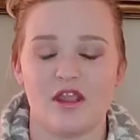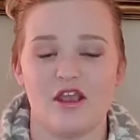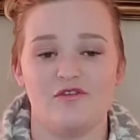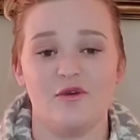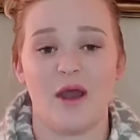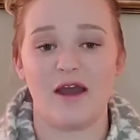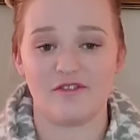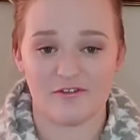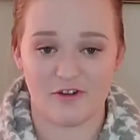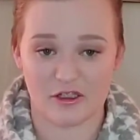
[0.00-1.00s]
if you have
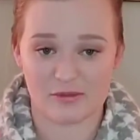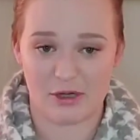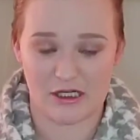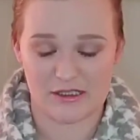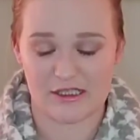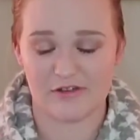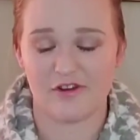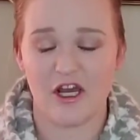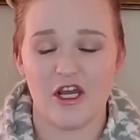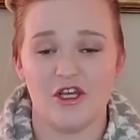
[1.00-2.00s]
a false positive,
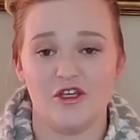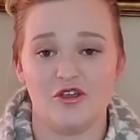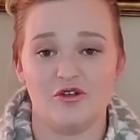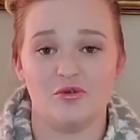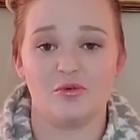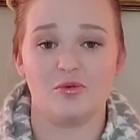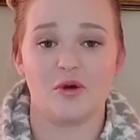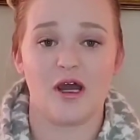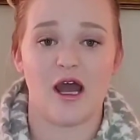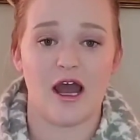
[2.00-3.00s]
you
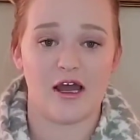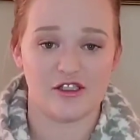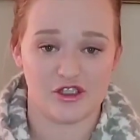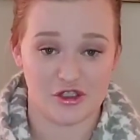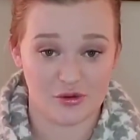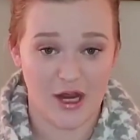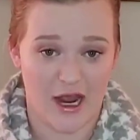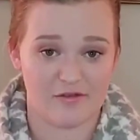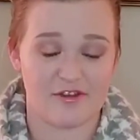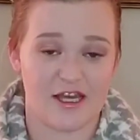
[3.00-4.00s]
do
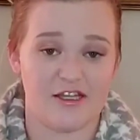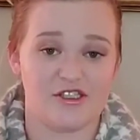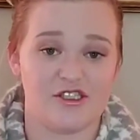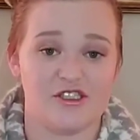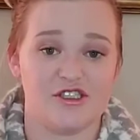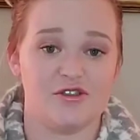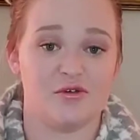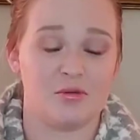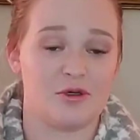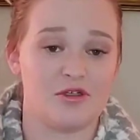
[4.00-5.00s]
have that HCG
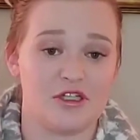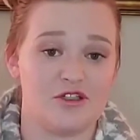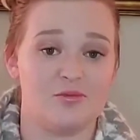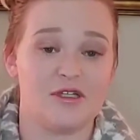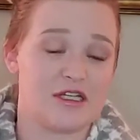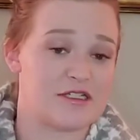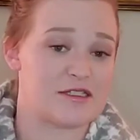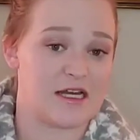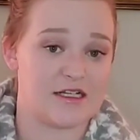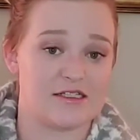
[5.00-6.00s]
hormone in you, because
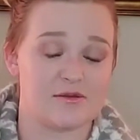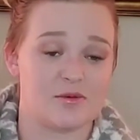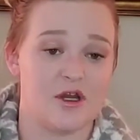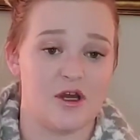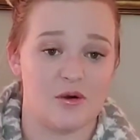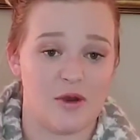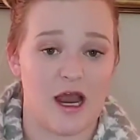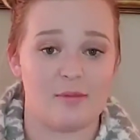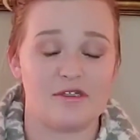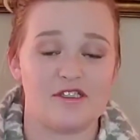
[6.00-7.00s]
that is what
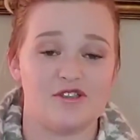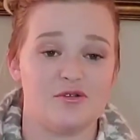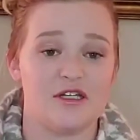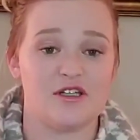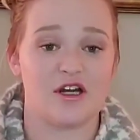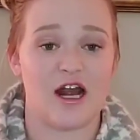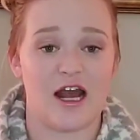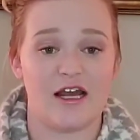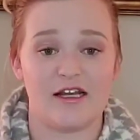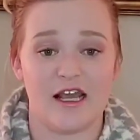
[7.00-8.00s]
happens. You either
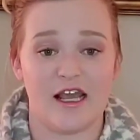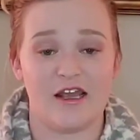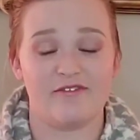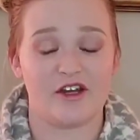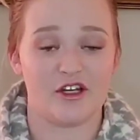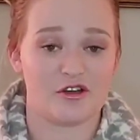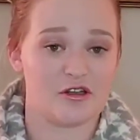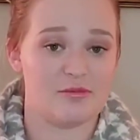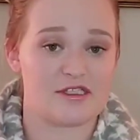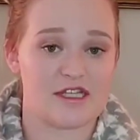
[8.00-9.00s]
had a very
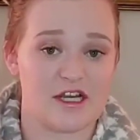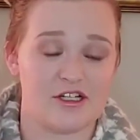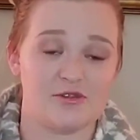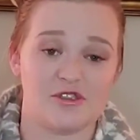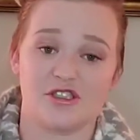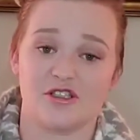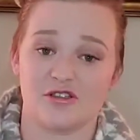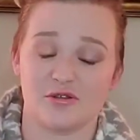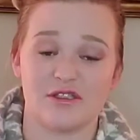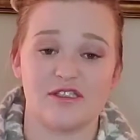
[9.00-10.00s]
early miscarriage, which is
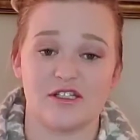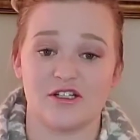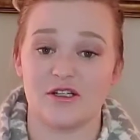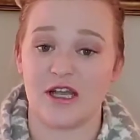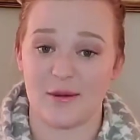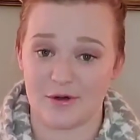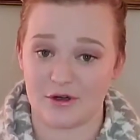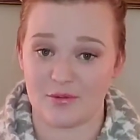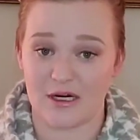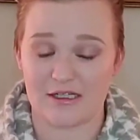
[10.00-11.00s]
also considered a
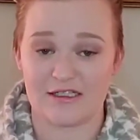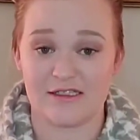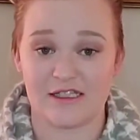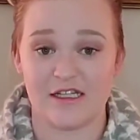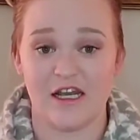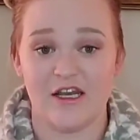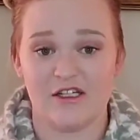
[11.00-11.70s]
chemical pregnancy.